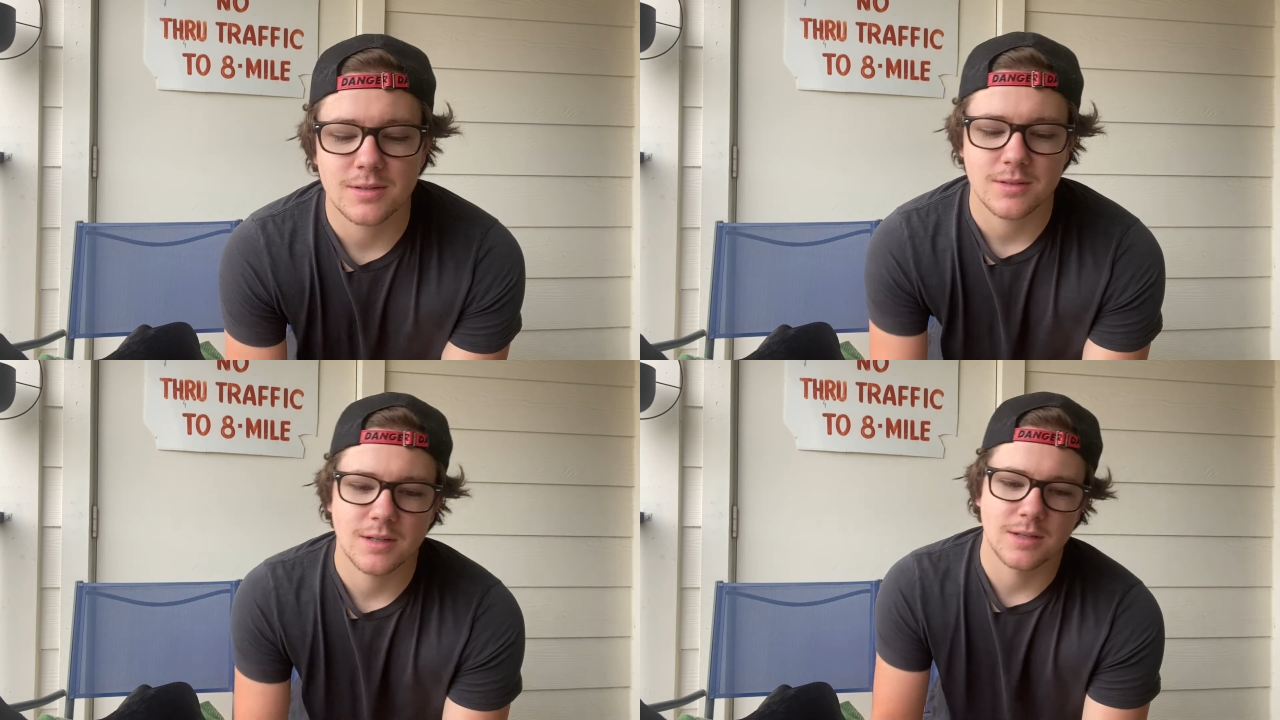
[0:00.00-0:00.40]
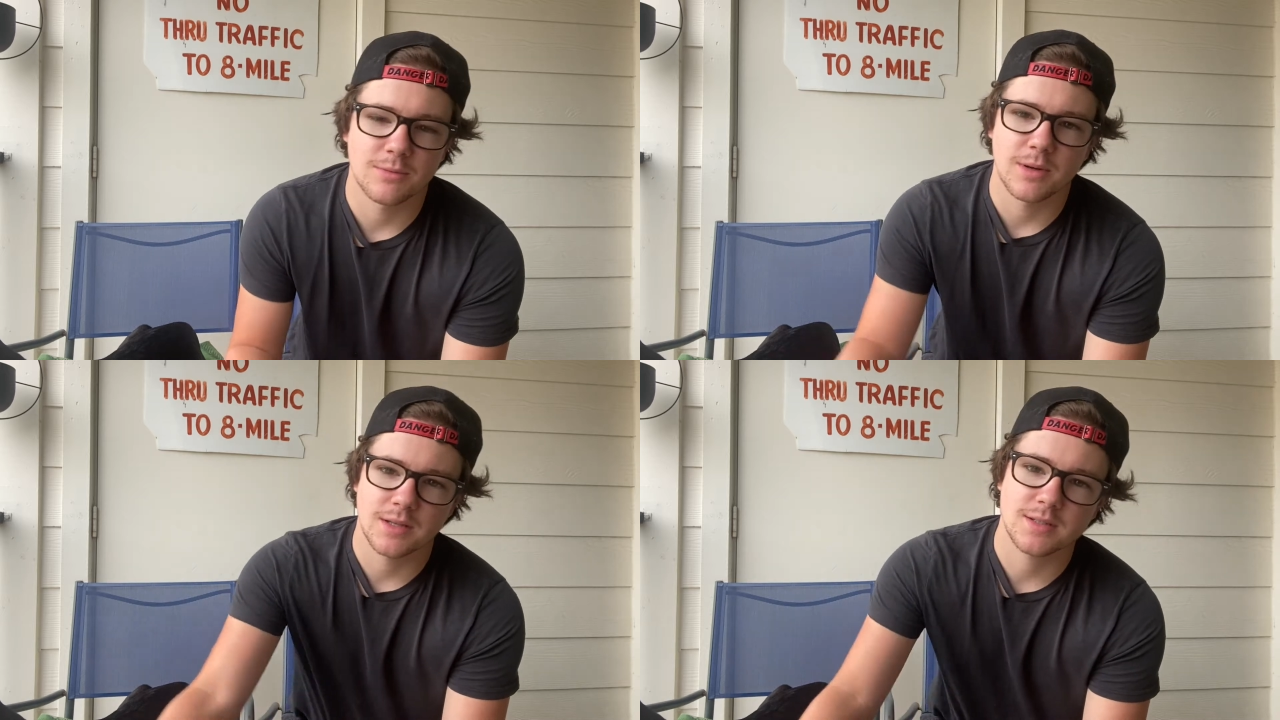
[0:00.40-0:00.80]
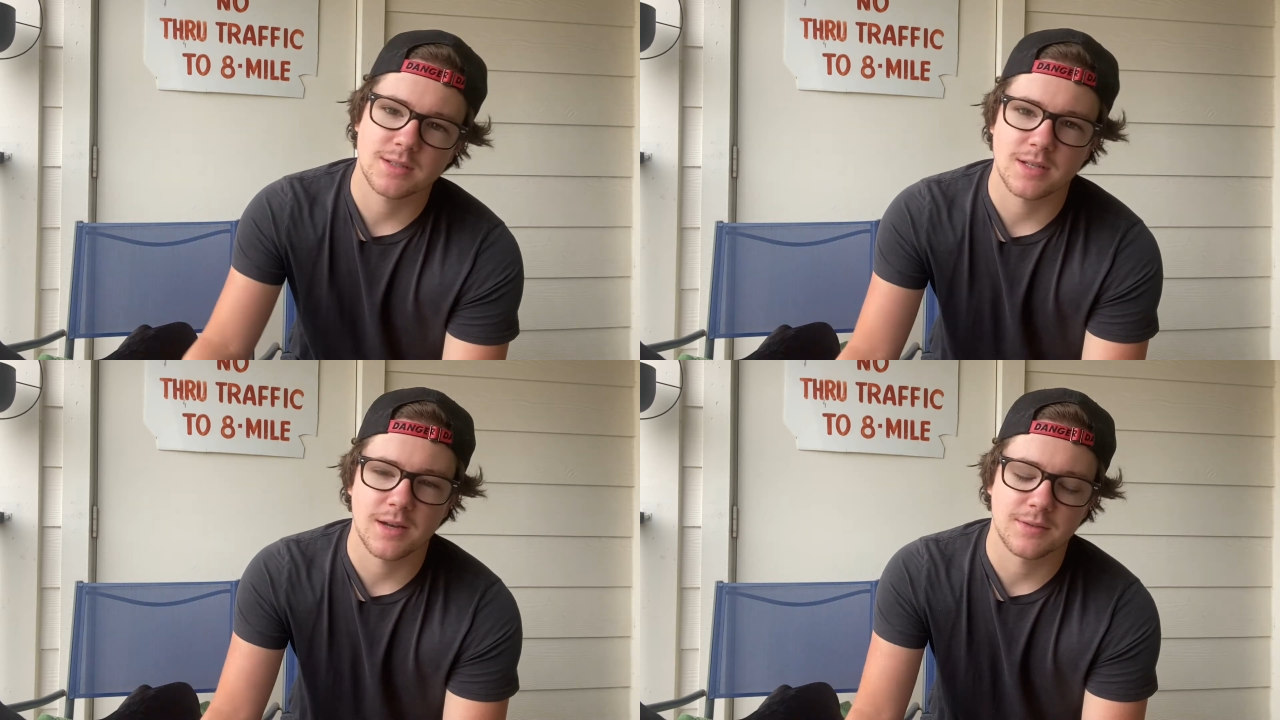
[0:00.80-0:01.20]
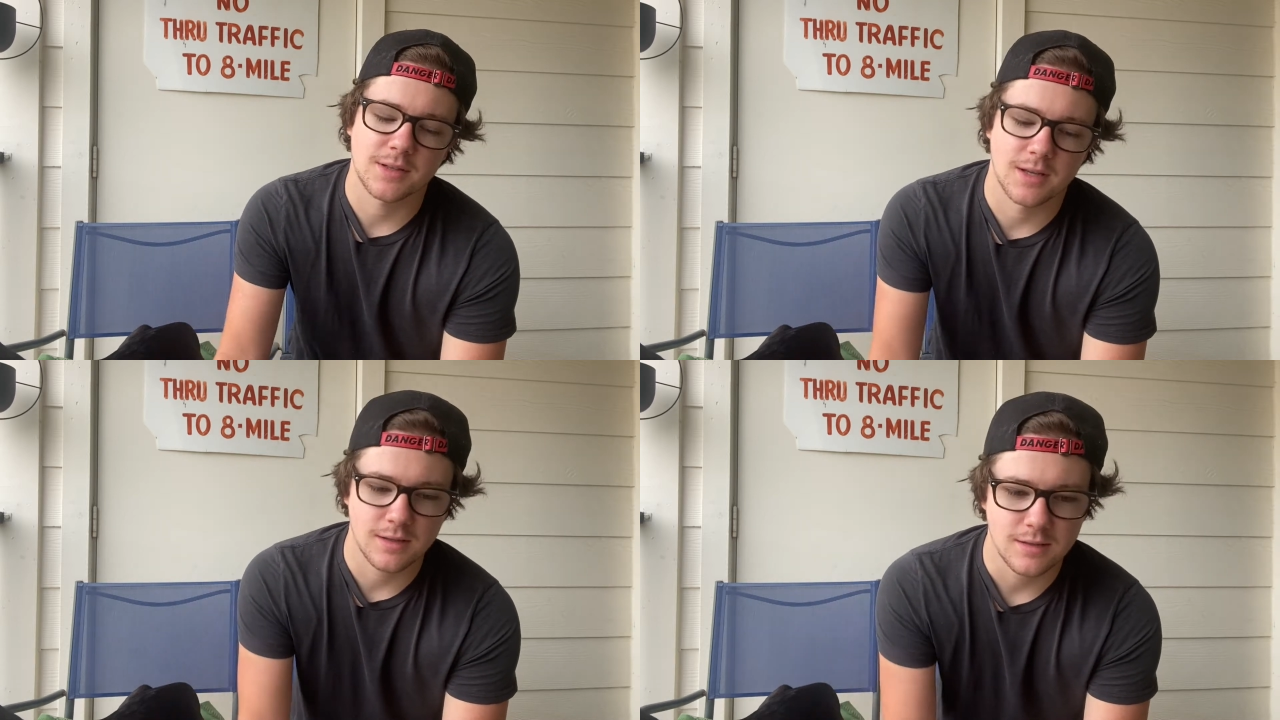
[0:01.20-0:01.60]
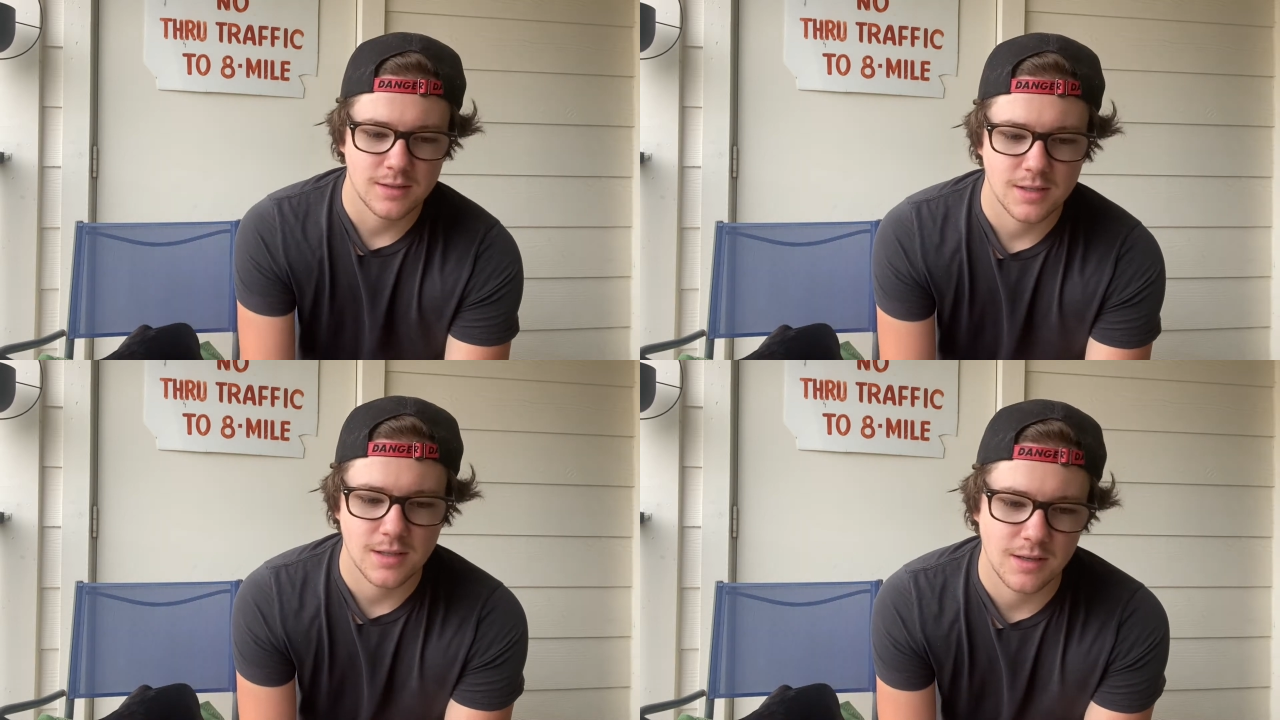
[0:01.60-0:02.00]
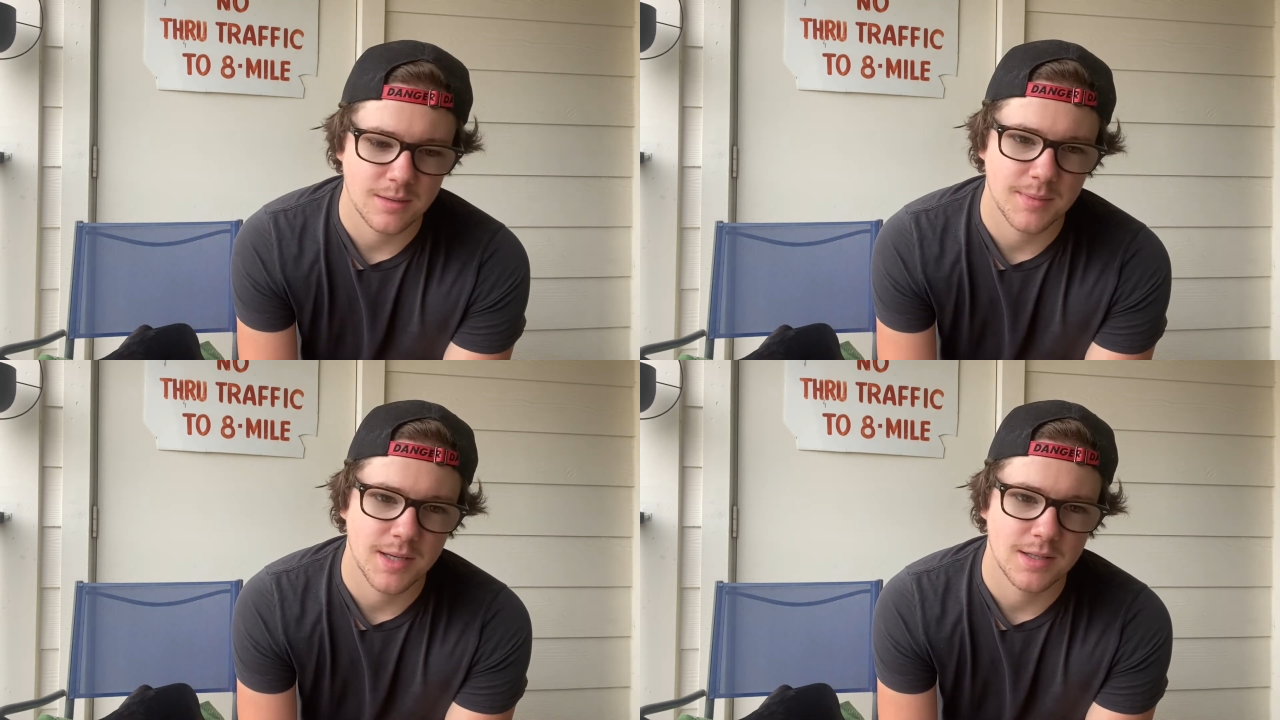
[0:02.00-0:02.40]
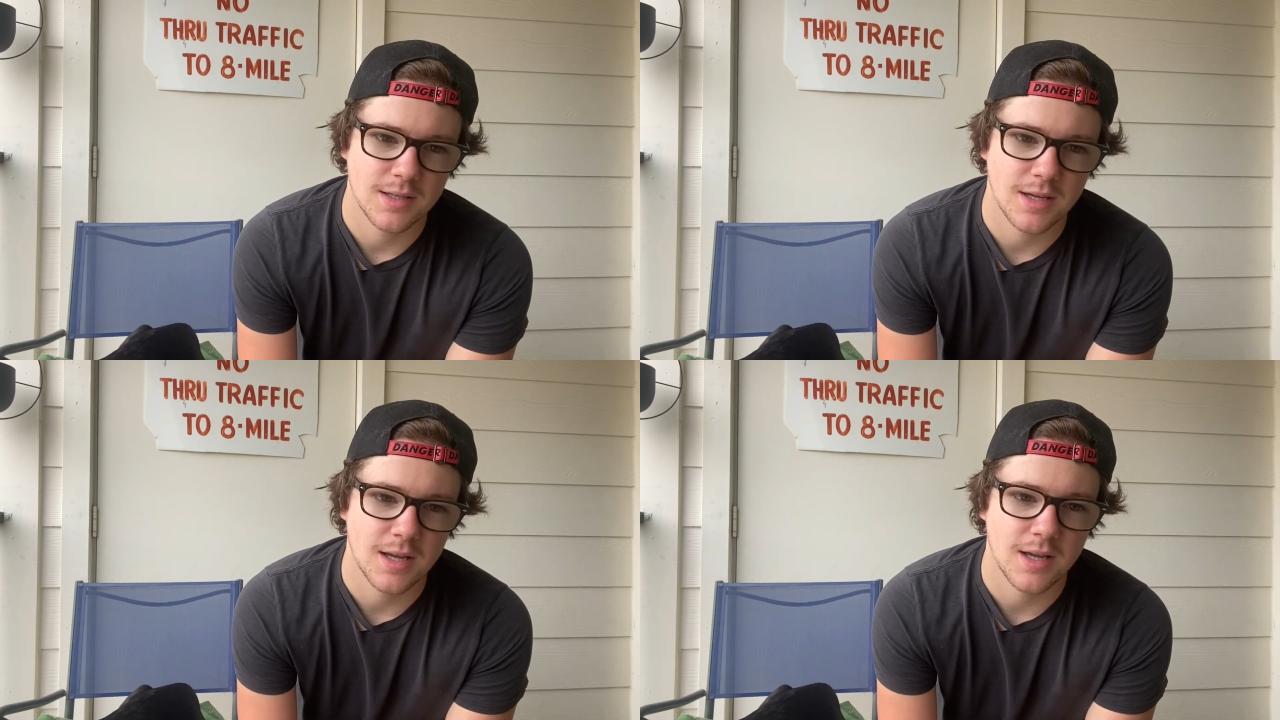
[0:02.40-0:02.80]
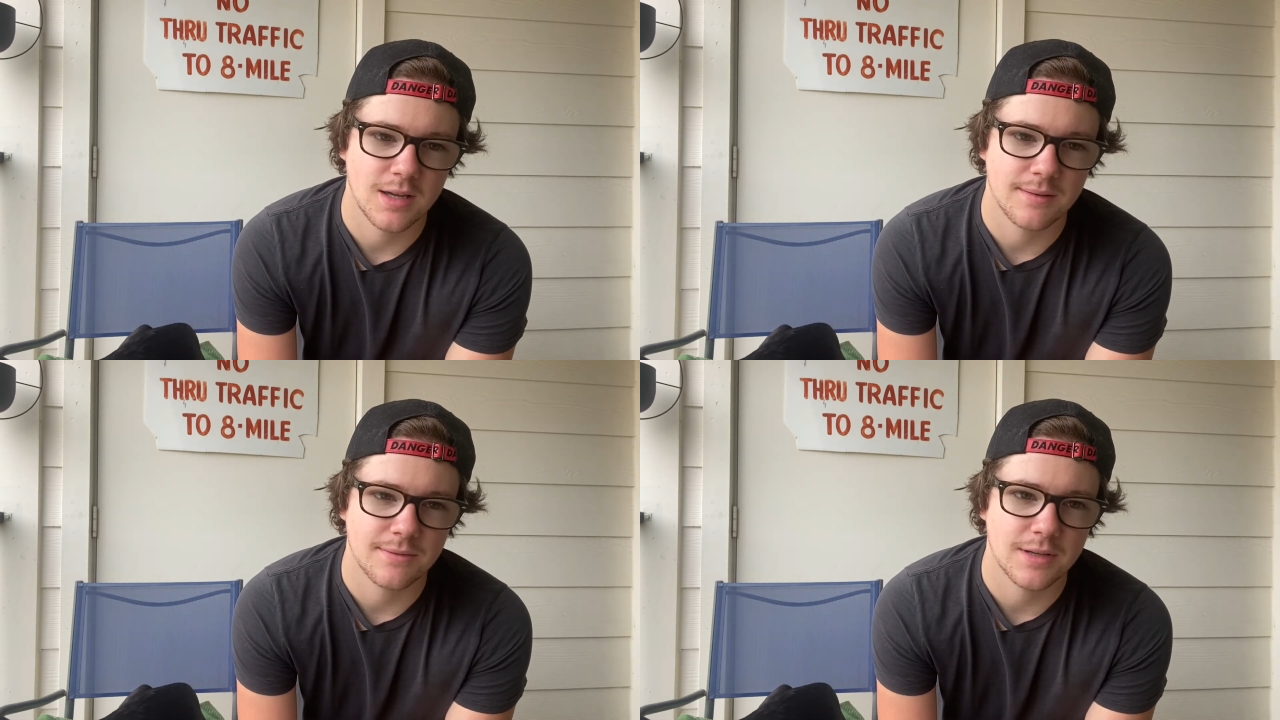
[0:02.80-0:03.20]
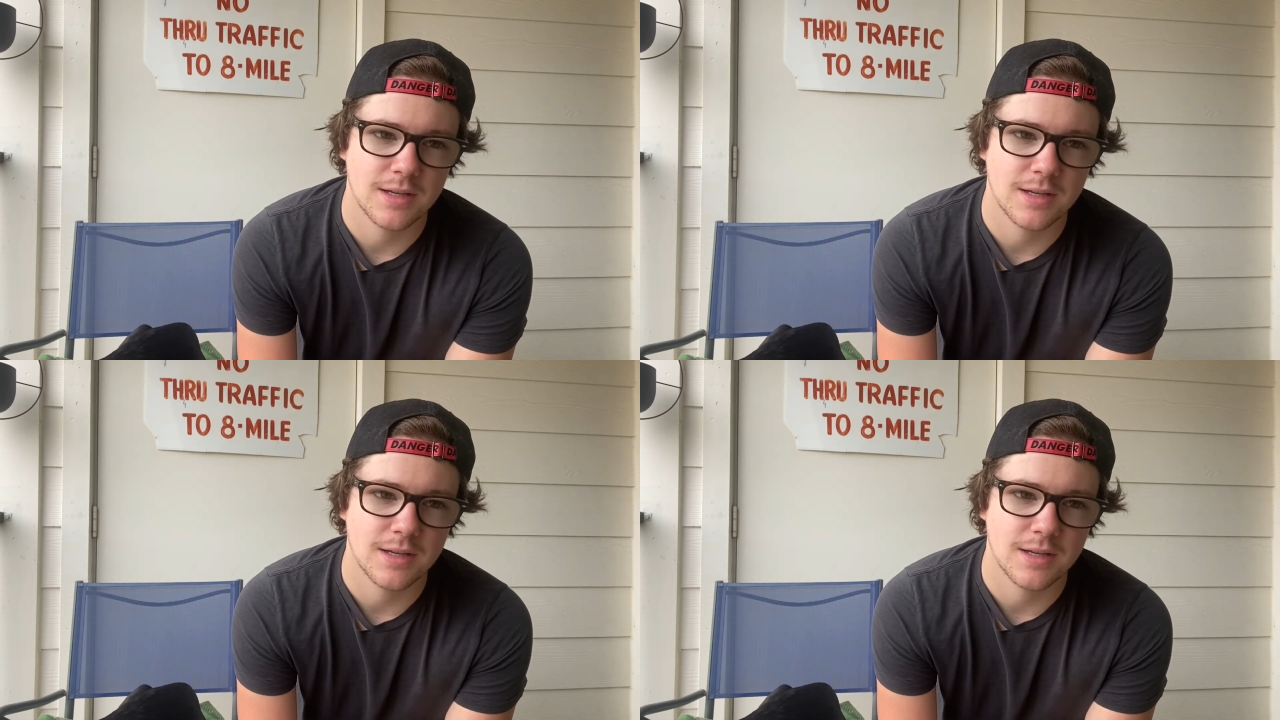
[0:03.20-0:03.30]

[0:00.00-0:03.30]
and the rest that's after that. And then I have